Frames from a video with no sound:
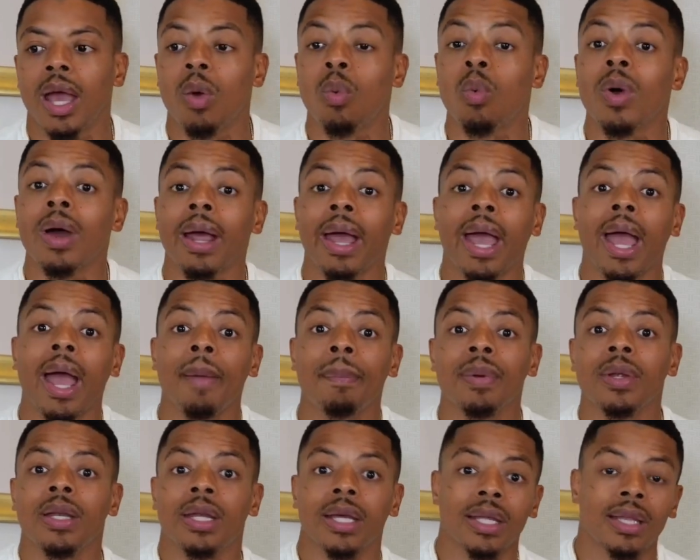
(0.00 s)
And what
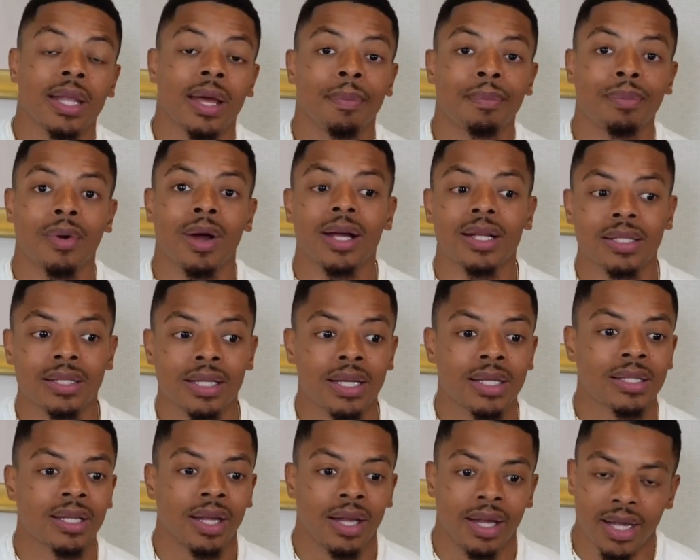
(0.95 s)
happened in that
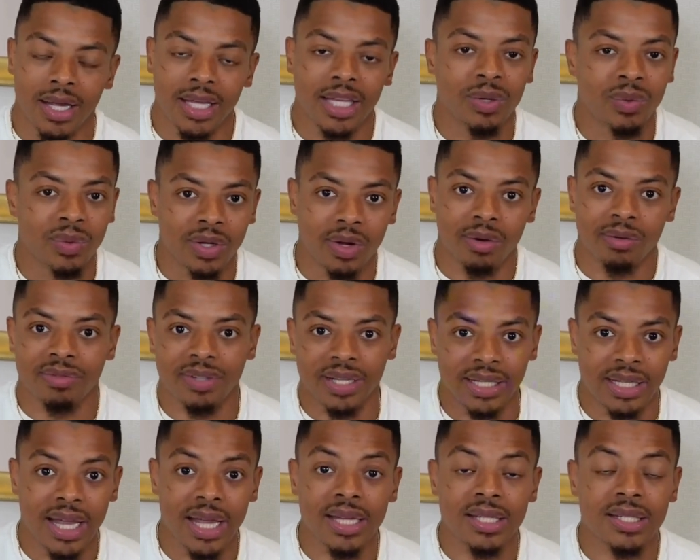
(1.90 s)
process, he went on
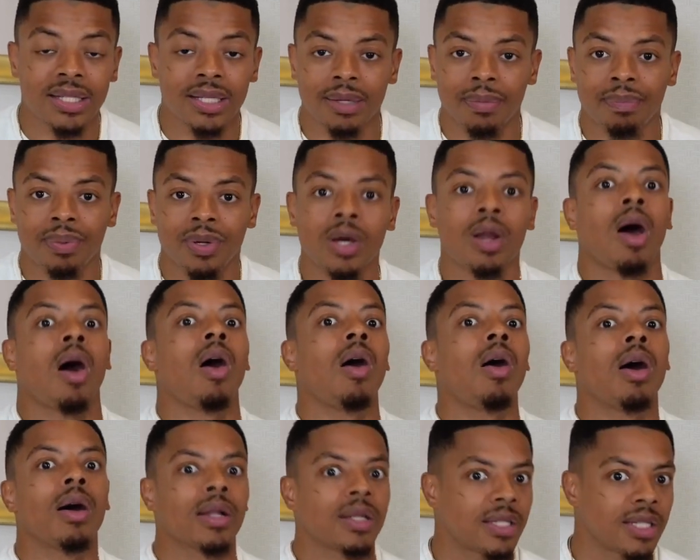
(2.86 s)
vacation and put
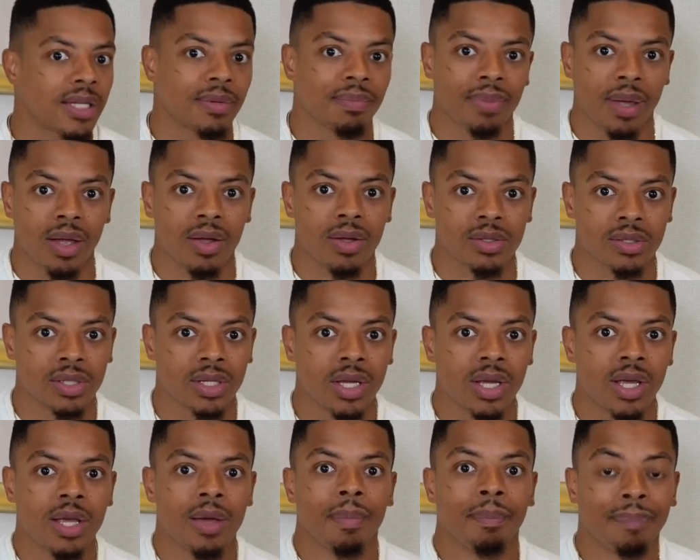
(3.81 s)
on 10 pounds.
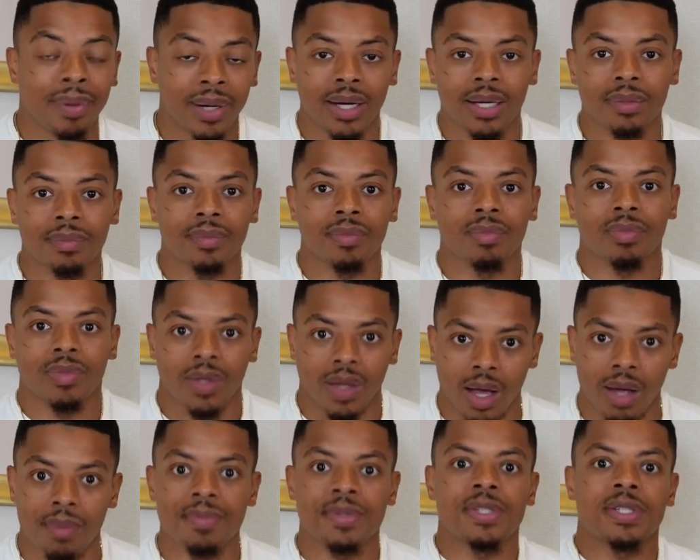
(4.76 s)
But
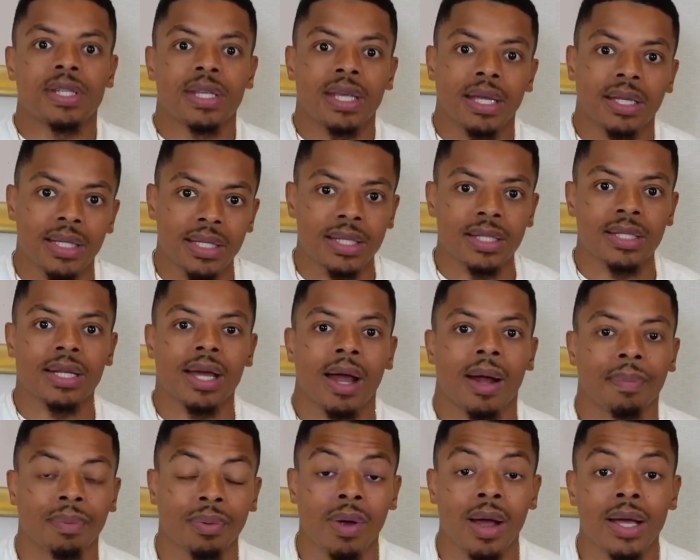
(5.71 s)
I'm seeing this
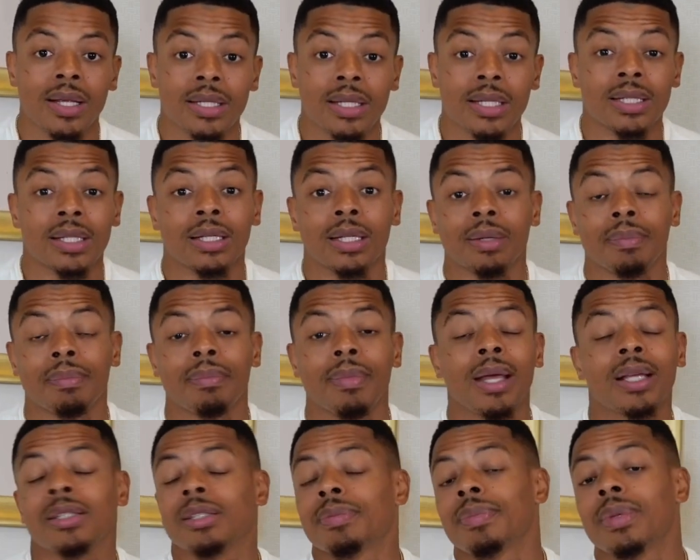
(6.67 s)
entire process, and it
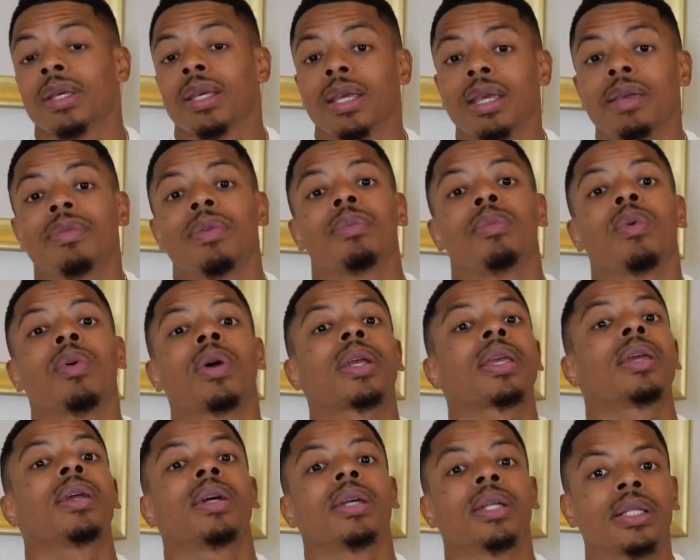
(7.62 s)
makes me even
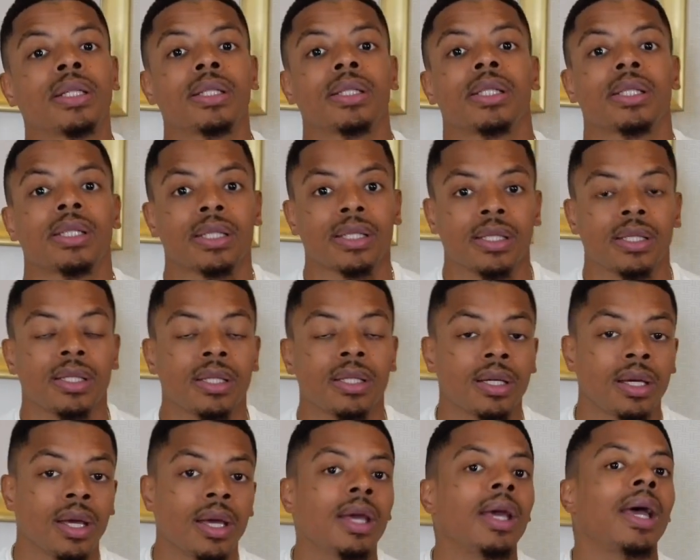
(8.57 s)
more curious to
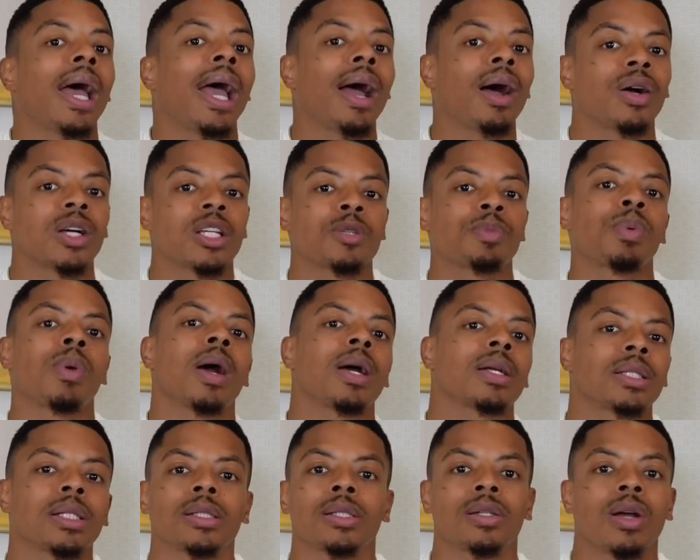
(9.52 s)
see how his
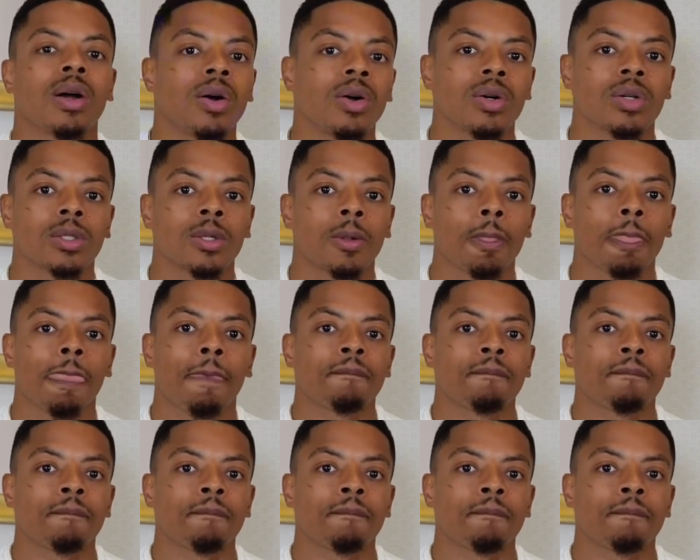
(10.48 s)
process goes.